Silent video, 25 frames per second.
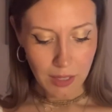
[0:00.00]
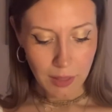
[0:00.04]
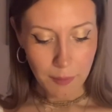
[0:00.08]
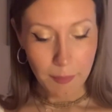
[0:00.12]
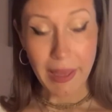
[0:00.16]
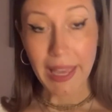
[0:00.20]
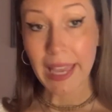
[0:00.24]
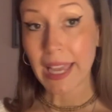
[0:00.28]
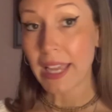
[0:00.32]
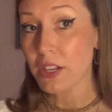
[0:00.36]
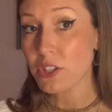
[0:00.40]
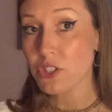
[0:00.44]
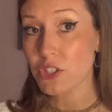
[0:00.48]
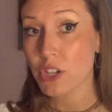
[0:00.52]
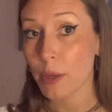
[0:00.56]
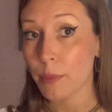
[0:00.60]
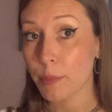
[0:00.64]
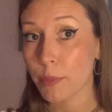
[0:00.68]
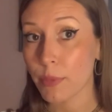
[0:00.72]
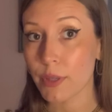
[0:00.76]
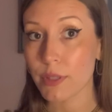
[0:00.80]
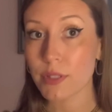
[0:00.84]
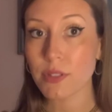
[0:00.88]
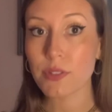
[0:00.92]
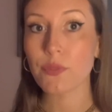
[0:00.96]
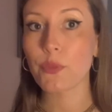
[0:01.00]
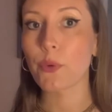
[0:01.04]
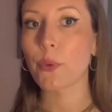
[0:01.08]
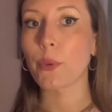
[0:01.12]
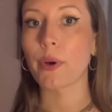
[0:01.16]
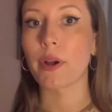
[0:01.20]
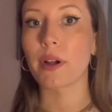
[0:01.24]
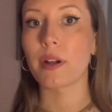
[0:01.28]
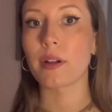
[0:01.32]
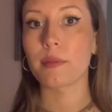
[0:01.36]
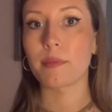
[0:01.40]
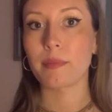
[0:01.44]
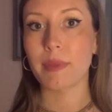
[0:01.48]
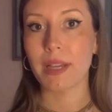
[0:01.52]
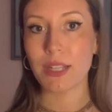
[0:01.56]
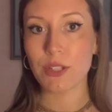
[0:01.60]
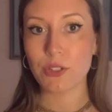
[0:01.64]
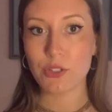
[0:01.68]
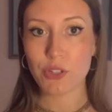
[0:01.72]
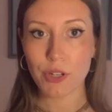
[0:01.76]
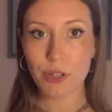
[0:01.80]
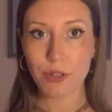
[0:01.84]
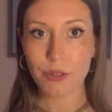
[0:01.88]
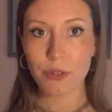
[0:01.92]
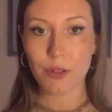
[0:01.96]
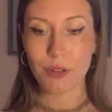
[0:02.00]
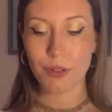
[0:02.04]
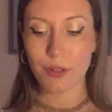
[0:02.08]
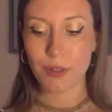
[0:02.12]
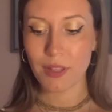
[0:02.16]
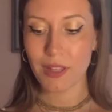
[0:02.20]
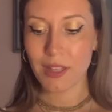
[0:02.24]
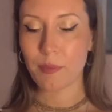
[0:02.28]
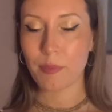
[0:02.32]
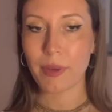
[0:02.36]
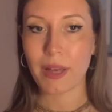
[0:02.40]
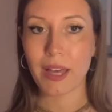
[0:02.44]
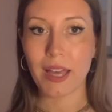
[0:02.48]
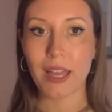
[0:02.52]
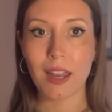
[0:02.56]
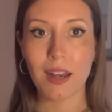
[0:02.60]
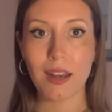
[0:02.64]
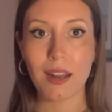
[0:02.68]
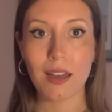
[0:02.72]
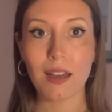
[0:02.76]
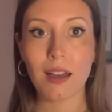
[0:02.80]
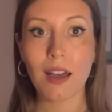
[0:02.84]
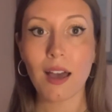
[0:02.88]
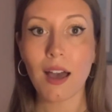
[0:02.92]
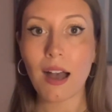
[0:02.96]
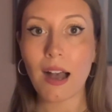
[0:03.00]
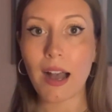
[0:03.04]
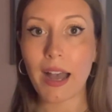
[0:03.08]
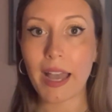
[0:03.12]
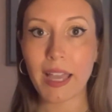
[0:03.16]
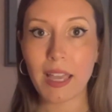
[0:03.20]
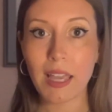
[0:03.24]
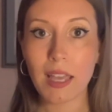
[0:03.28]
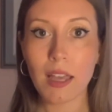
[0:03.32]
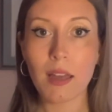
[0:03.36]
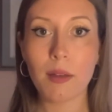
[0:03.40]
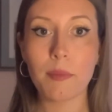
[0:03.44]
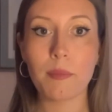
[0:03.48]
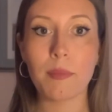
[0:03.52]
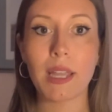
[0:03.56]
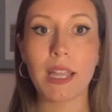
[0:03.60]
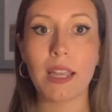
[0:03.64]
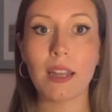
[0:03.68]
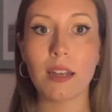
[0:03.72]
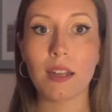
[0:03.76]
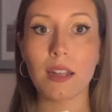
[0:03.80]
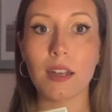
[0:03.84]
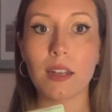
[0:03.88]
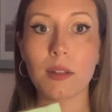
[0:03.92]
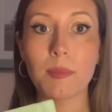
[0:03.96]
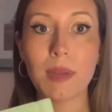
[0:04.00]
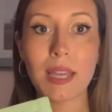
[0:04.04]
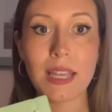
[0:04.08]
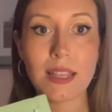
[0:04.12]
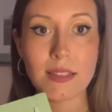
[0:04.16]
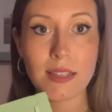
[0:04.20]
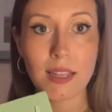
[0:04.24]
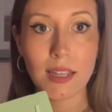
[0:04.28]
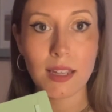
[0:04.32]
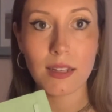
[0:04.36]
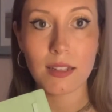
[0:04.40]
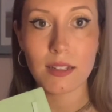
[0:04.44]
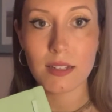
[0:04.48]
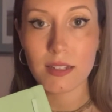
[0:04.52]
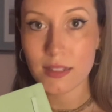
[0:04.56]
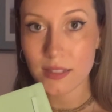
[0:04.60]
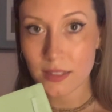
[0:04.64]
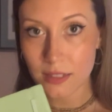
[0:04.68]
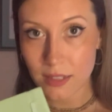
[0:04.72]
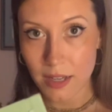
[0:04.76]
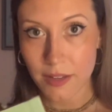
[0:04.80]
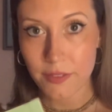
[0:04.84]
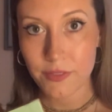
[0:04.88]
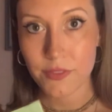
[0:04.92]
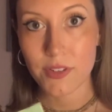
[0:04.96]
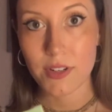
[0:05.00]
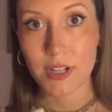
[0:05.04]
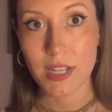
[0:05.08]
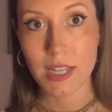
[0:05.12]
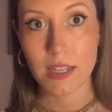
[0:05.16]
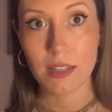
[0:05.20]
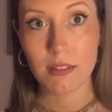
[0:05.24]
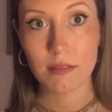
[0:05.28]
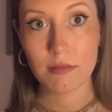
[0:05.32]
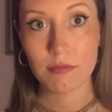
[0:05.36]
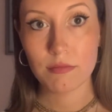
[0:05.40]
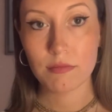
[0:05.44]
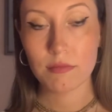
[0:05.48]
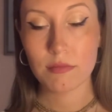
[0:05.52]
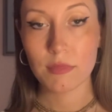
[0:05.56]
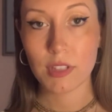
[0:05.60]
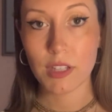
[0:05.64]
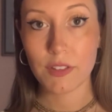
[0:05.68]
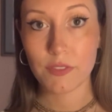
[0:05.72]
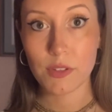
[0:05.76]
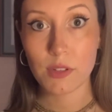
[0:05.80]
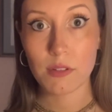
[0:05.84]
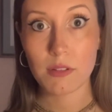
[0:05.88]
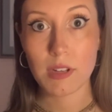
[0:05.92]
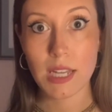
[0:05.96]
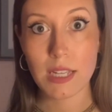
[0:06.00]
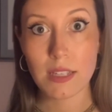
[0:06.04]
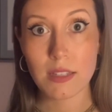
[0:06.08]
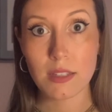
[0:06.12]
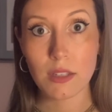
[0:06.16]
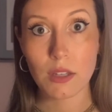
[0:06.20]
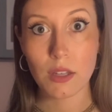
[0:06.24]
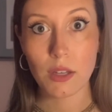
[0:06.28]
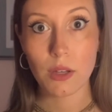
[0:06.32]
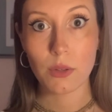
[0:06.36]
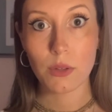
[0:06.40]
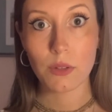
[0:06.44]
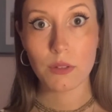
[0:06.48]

page numbers for my journal? But I made an amazing discovery a few days ago